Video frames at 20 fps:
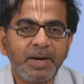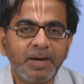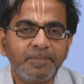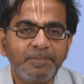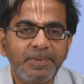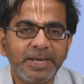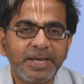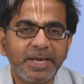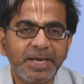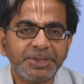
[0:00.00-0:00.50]

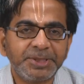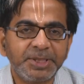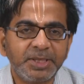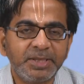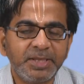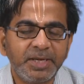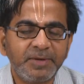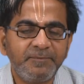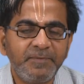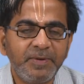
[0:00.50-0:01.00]
application
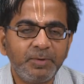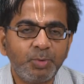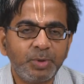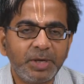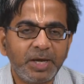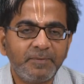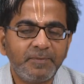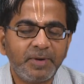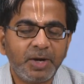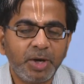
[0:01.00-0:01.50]
that we would
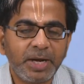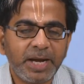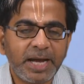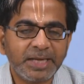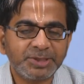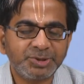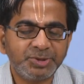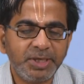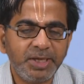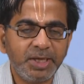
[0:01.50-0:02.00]
have
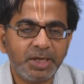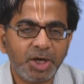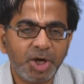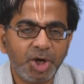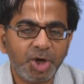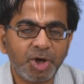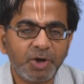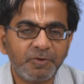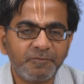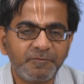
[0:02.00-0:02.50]
actually
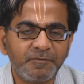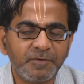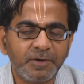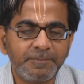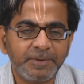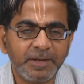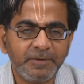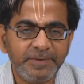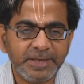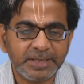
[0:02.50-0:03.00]
heard of
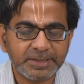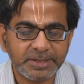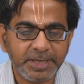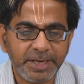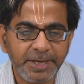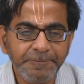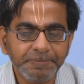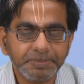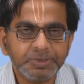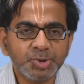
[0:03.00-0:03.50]

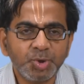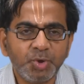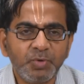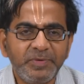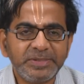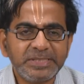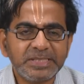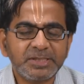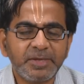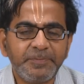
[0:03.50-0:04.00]
previously. So,
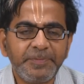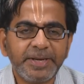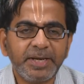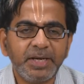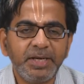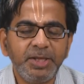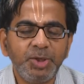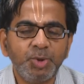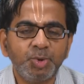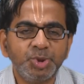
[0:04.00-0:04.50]
which is
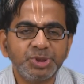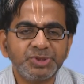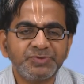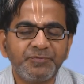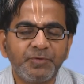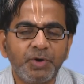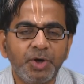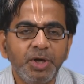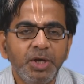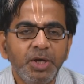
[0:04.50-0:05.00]
typically used
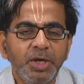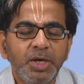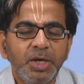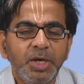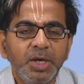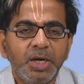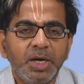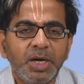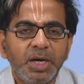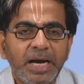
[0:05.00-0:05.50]
for
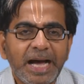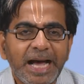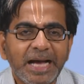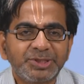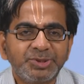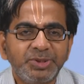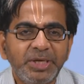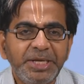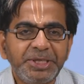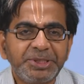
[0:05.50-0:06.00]

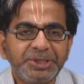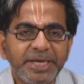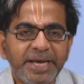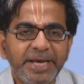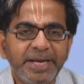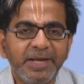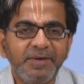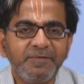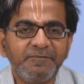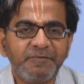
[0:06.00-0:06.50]
actually
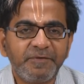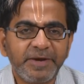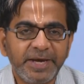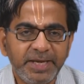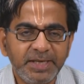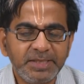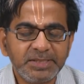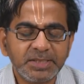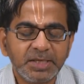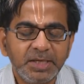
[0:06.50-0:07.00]
sharing
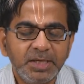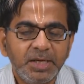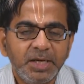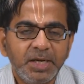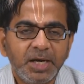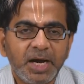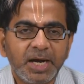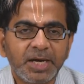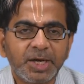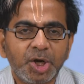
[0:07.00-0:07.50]
files
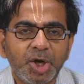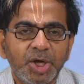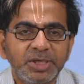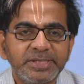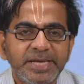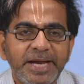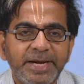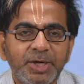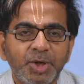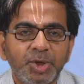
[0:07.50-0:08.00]
across
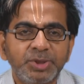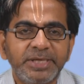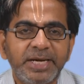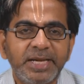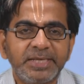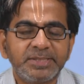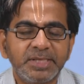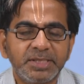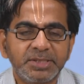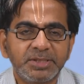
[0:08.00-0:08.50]

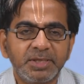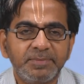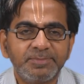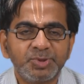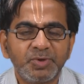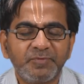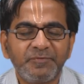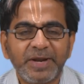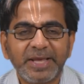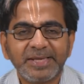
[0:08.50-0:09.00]
heterogeneous systems.
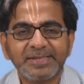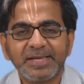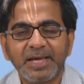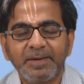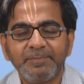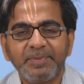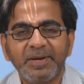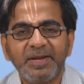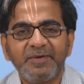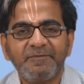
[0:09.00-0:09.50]
So, for
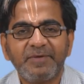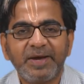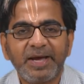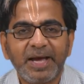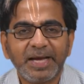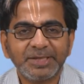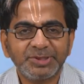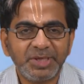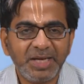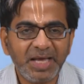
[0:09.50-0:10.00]
example, if I
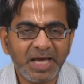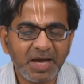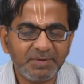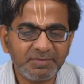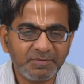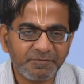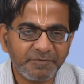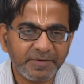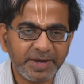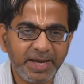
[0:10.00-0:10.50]
actually have
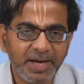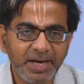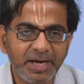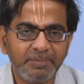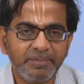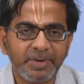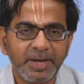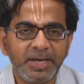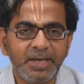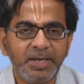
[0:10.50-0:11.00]
a file
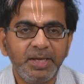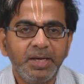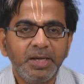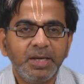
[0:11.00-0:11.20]
in my